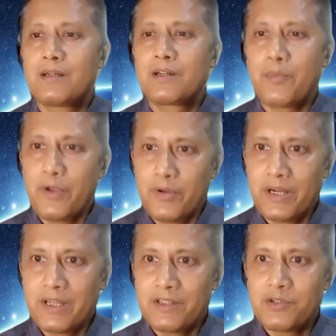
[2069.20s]

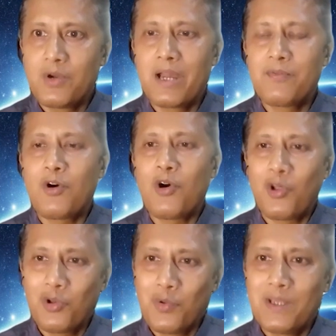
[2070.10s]
communities who have
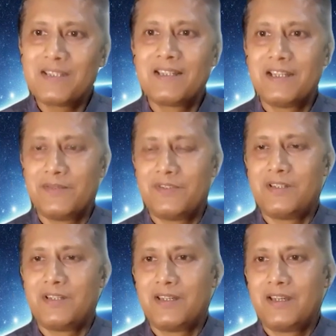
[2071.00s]
always
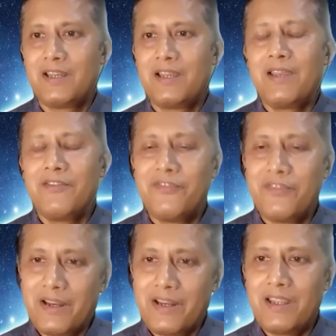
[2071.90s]
lived
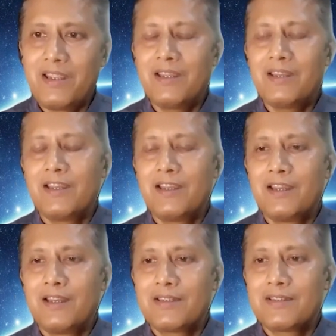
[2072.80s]
very
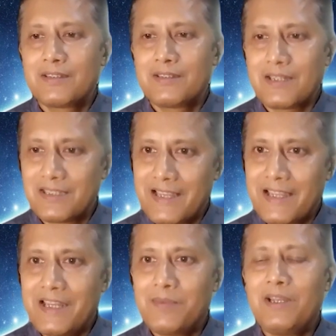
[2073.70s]

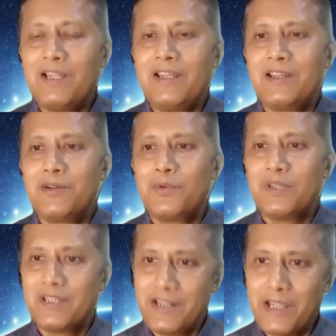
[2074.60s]
sustainably
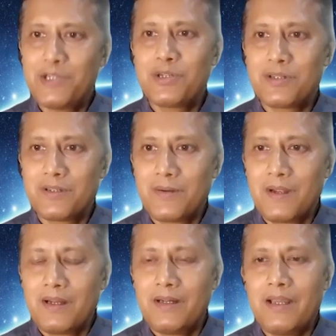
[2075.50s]
with nature.
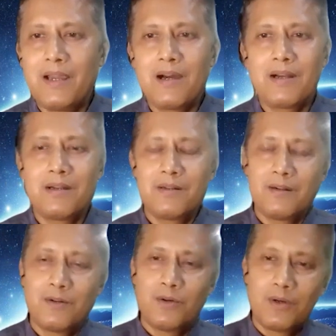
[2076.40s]
They are,
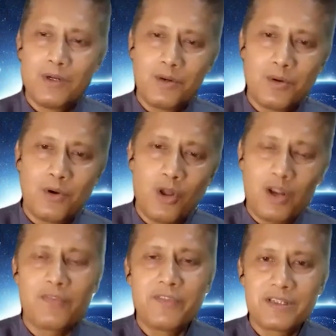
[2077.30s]
all
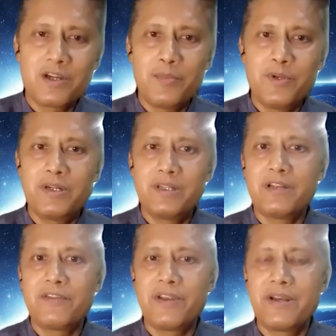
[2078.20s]
of these communities
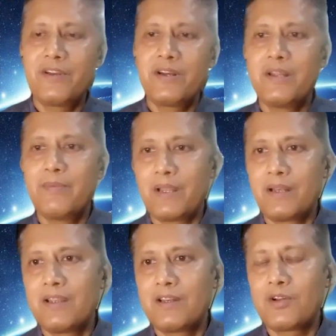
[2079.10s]
are very, very
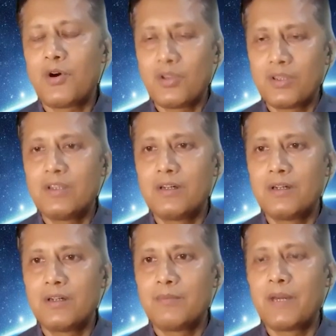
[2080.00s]
dependent on
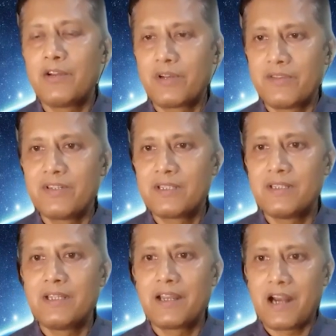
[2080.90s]
the
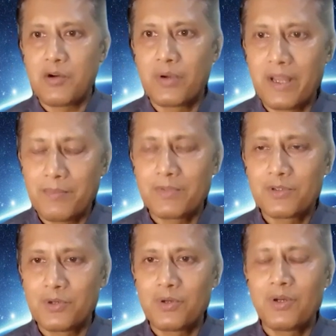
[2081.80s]
biodiversity around them.
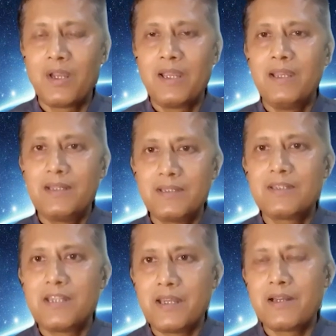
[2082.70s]
So it
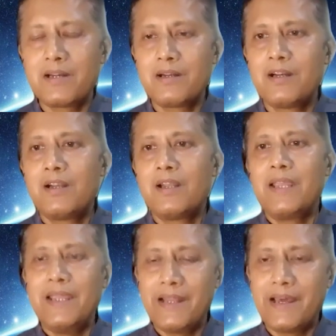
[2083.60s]
is their
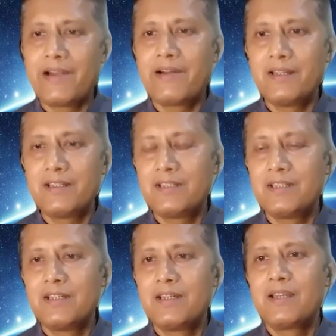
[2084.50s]
inherent
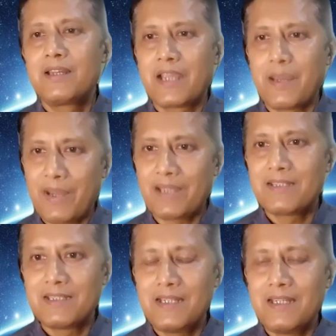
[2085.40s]

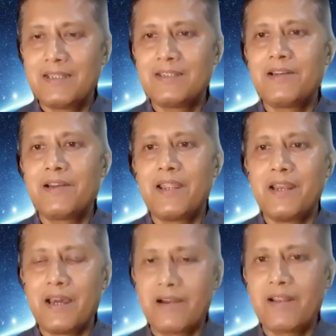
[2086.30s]
capacity, it is their
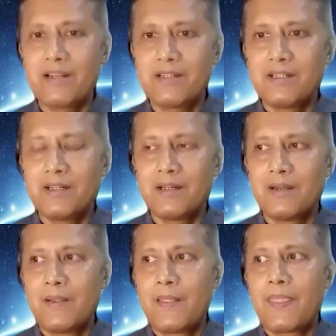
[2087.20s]
inherent
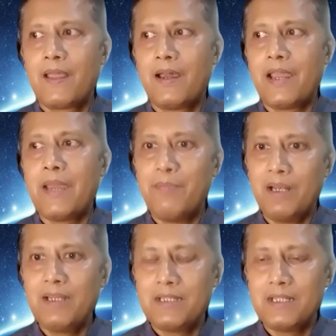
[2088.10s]

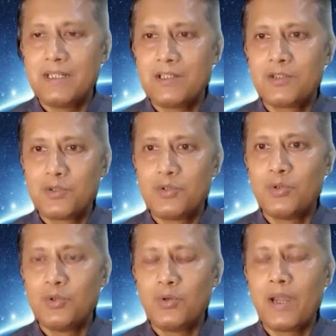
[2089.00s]
ability
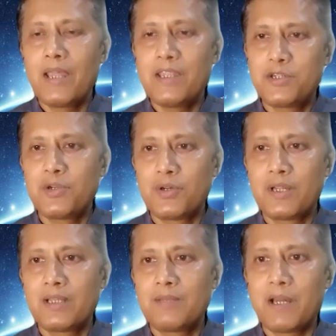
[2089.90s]
to ensure
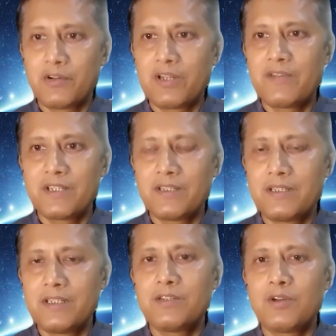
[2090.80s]
that
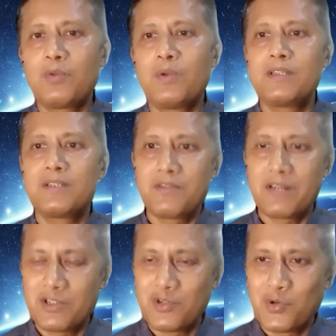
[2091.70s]
biodiversity is always
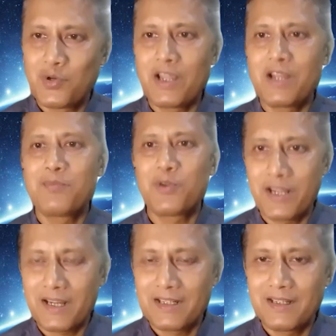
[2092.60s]
restored and
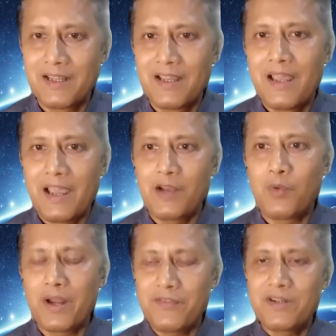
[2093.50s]
protected, and
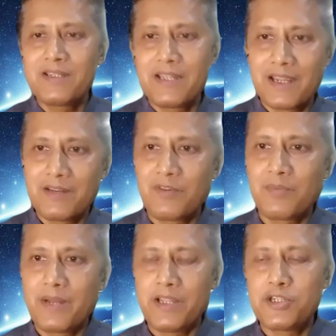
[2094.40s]
whatever is taken
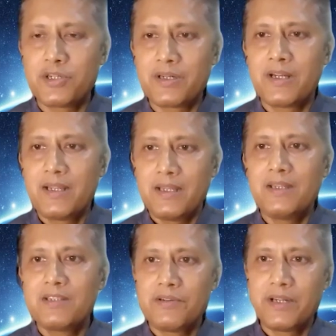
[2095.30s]
from nature
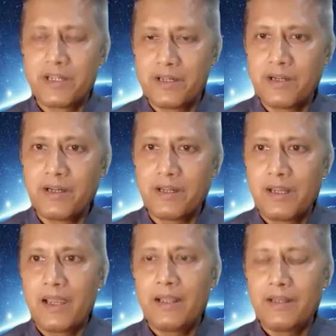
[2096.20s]
is returned,
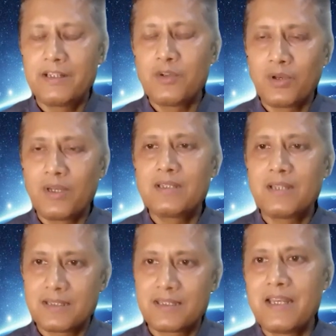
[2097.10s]
and there is only
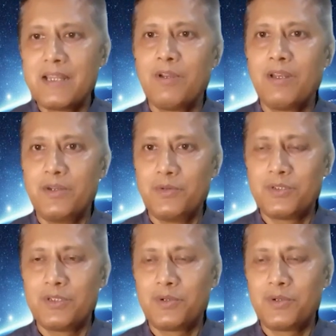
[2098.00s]
sustainable use.